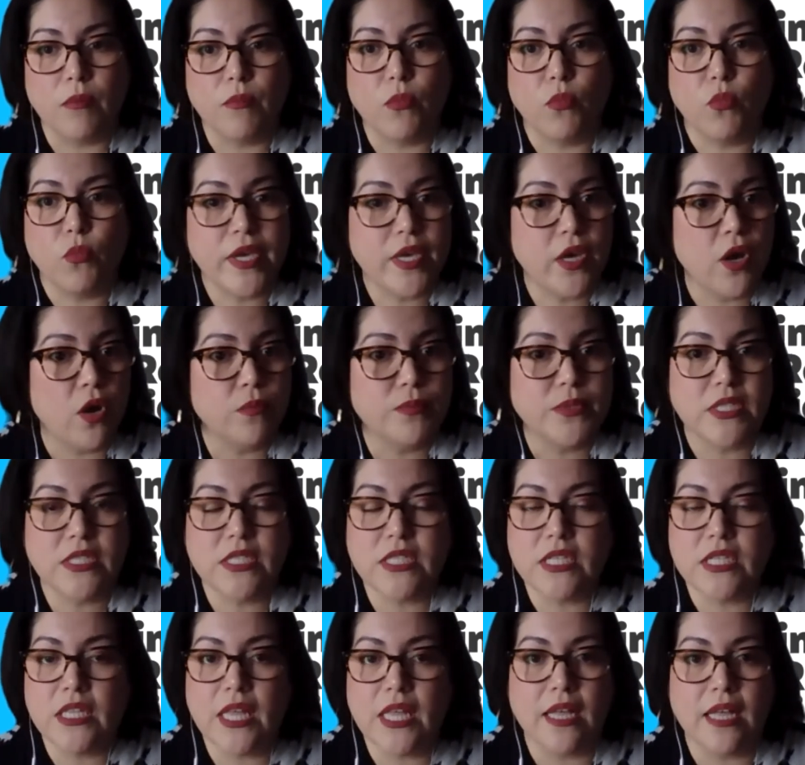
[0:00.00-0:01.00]
we hope to
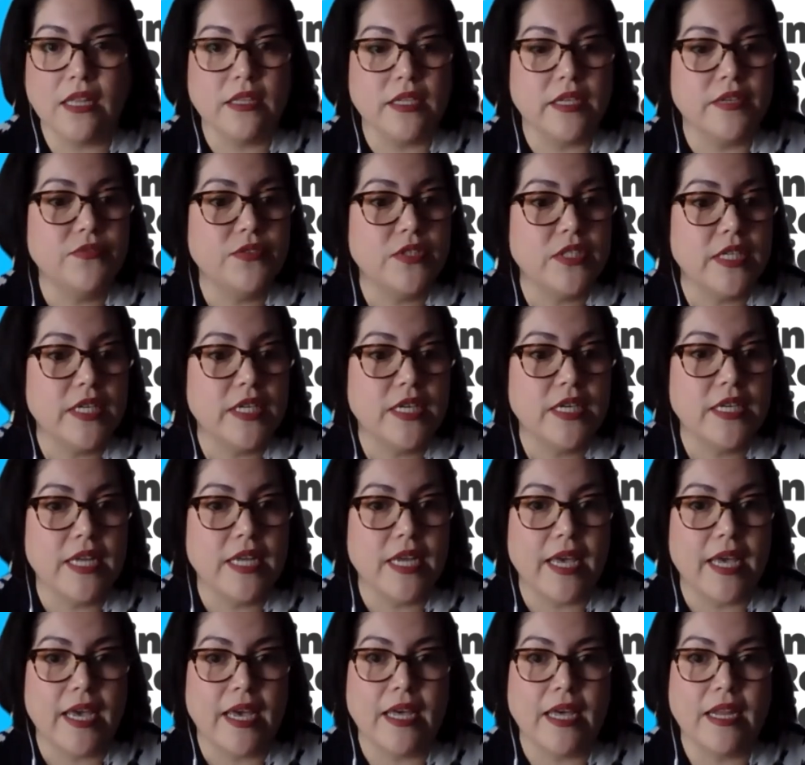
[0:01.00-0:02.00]
see that lifted
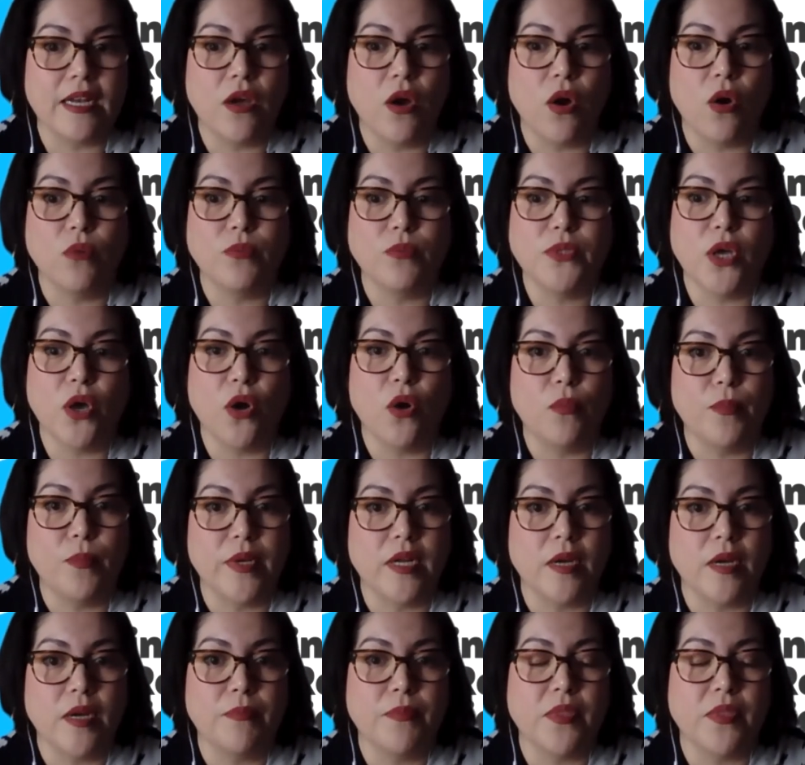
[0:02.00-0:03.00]
and hope to open
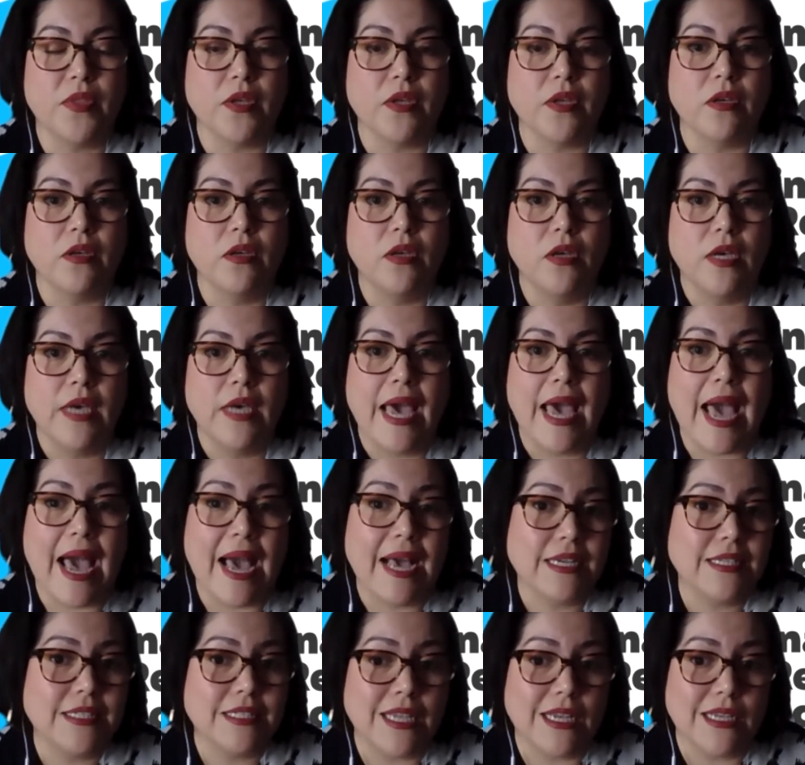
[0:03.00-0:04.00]
up the
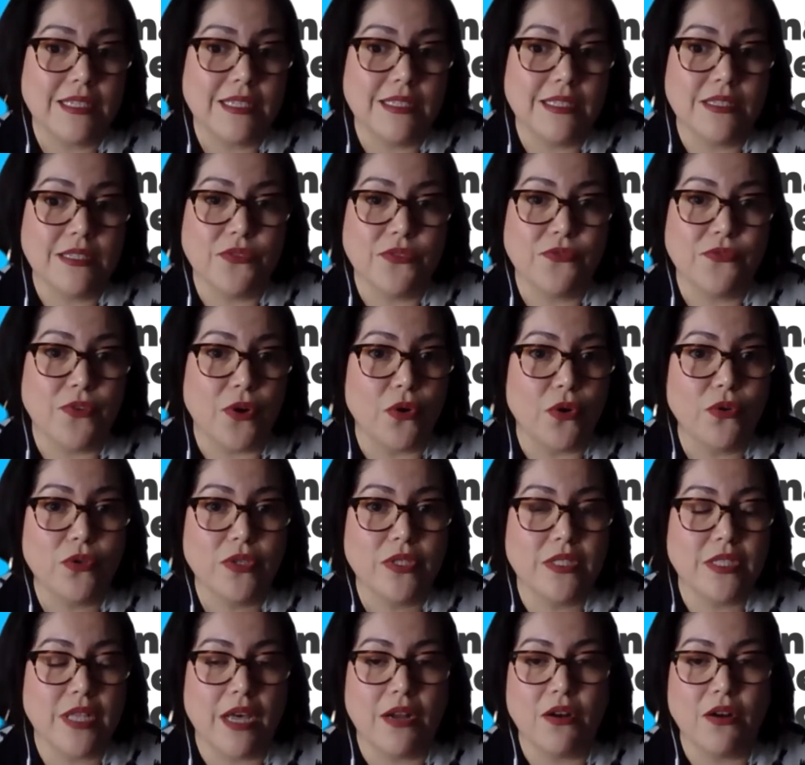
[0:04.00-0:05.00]
access to
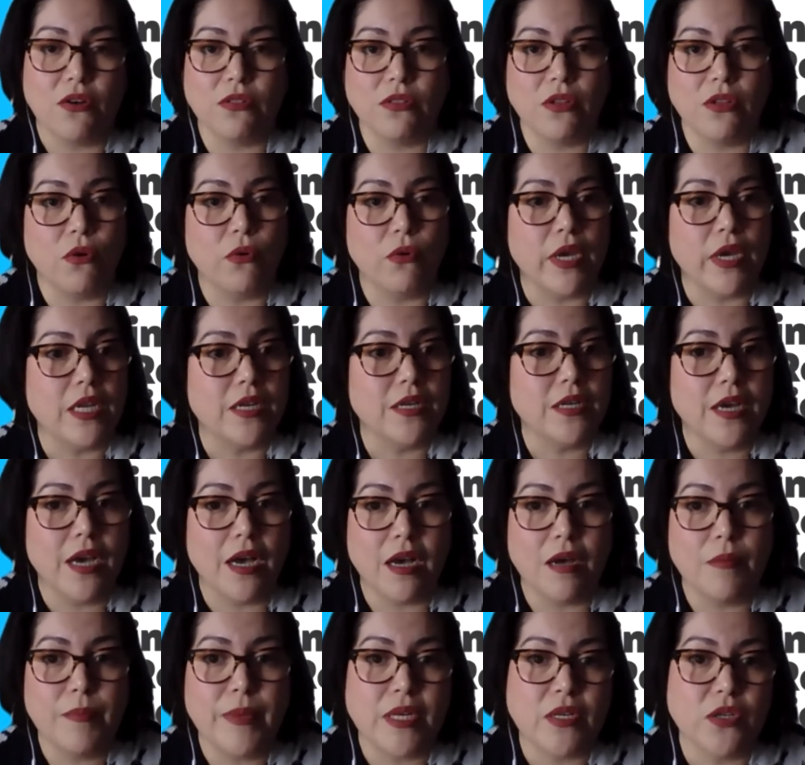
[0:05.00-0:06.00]
folks that are low
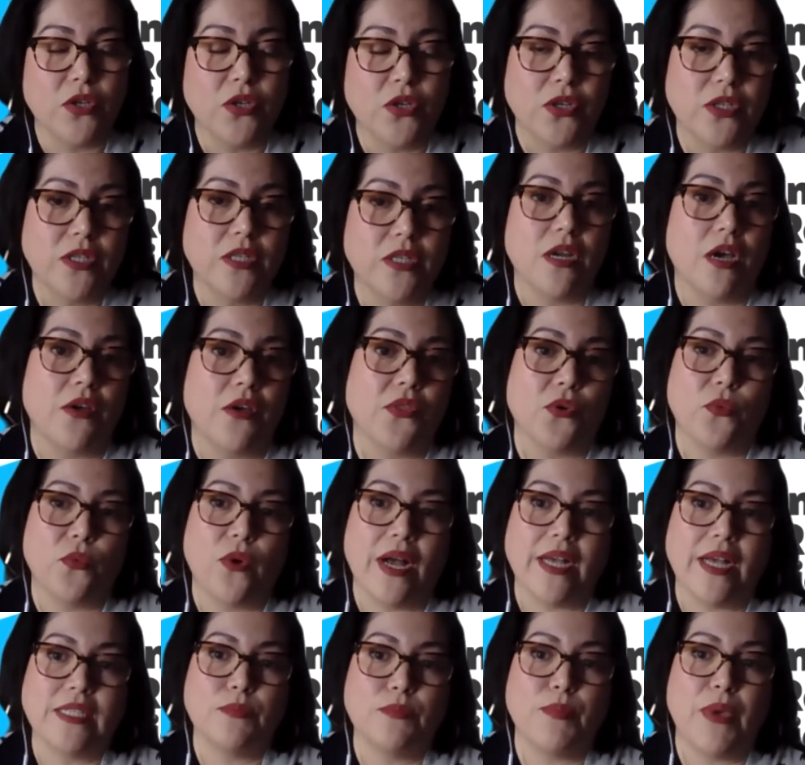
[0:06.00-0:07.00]
income and couldn't
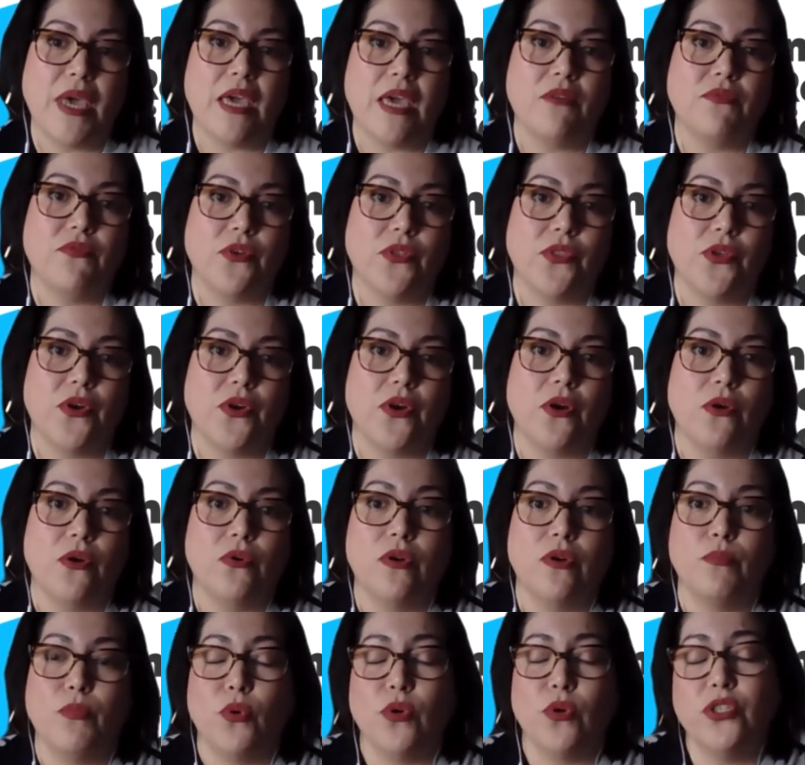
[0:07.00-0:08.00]
otherwise pay for their own
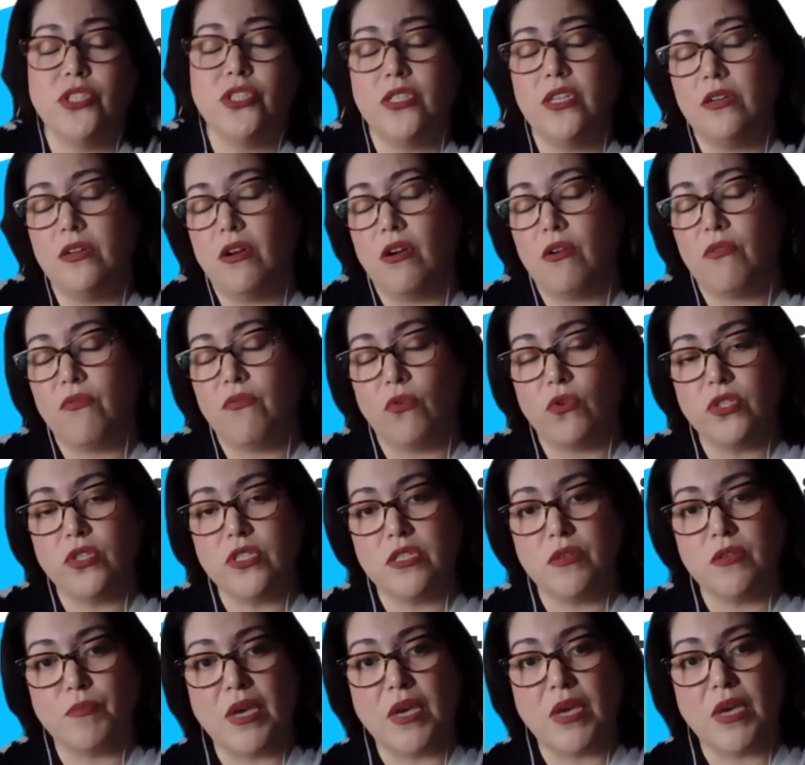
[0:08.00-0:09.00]
abortion and are forced
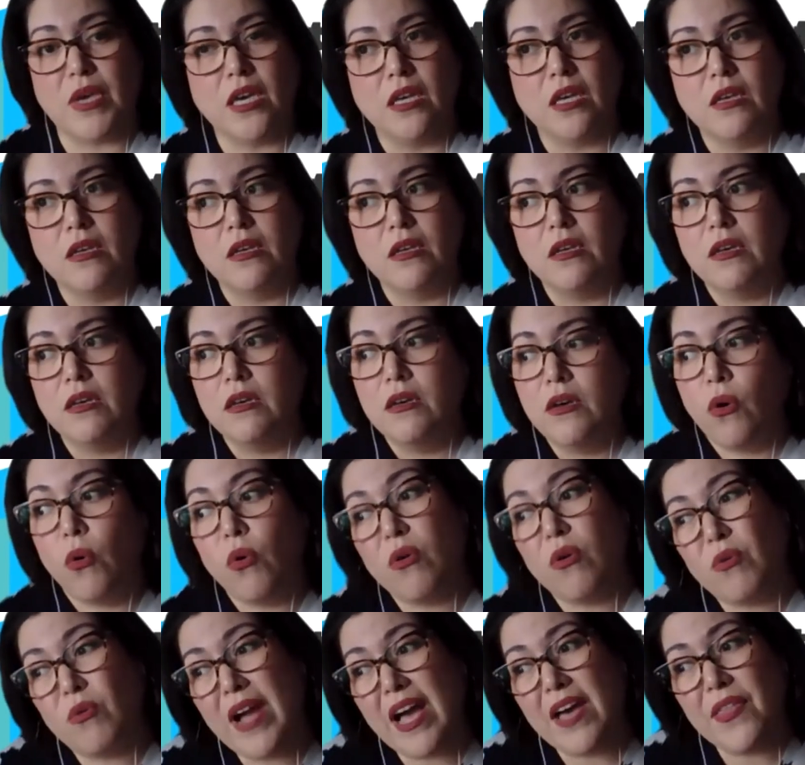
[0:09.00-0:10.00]
to make,
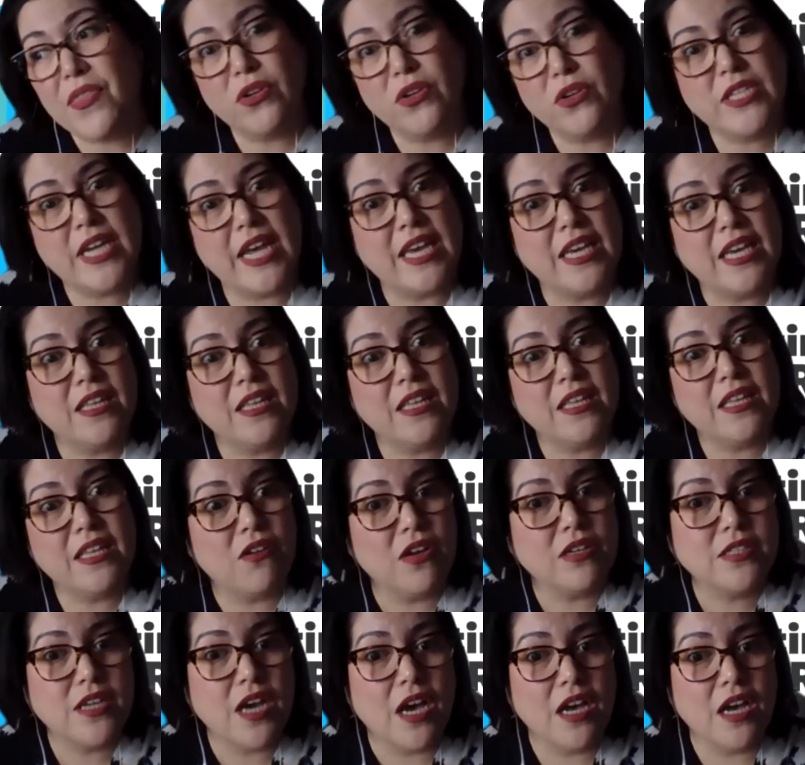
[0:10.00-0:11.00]
or rather taken their
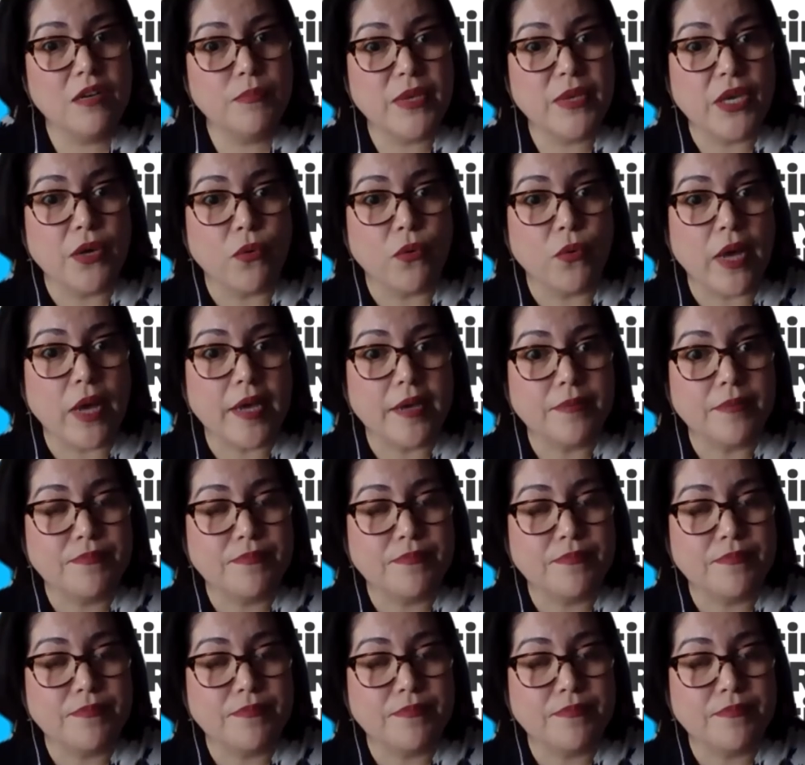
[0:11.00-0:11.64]
autonomy away.